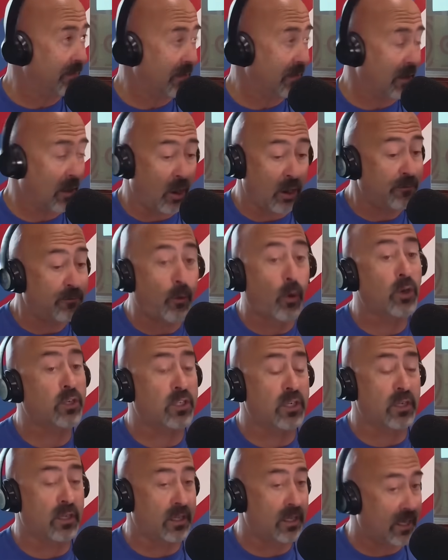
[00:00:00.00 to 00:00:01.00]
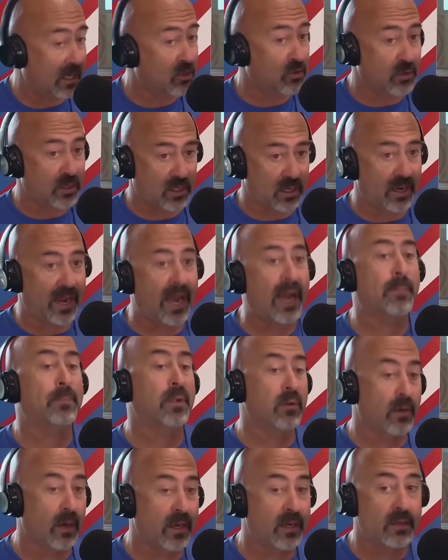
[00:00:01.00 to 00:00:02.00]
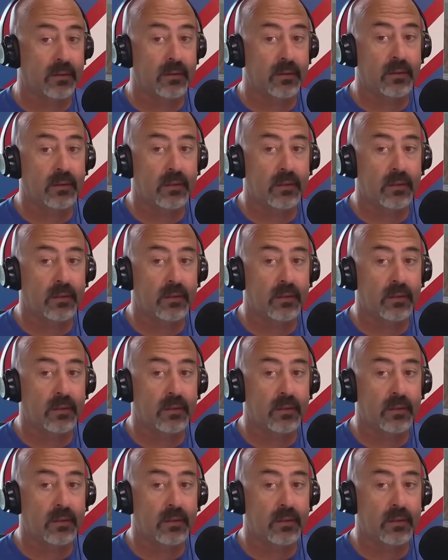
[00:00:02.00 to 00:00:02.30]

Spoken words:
unfortunately, injuries could happen, right?